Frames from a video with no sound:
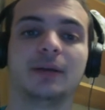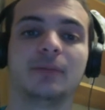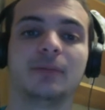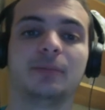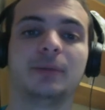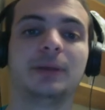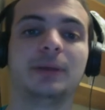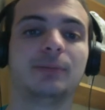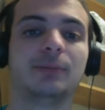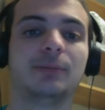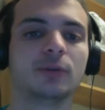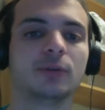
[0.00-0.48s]

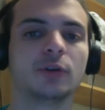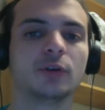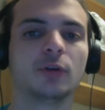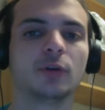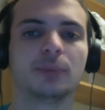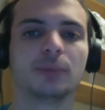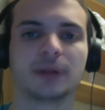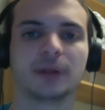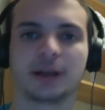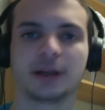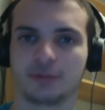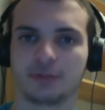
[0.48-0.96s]
people don't
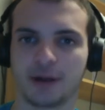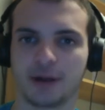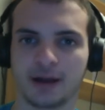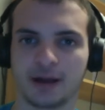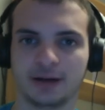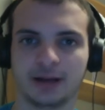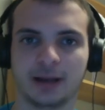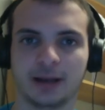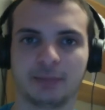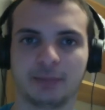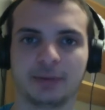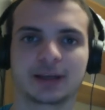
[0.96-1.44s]
play around
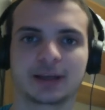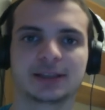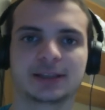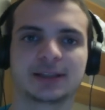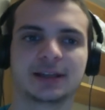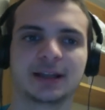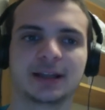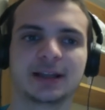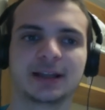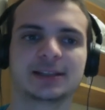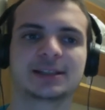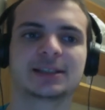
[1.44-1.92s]
epics, and
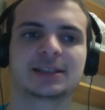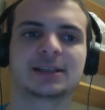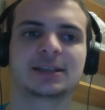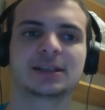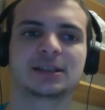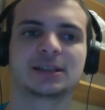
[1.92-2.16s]
that's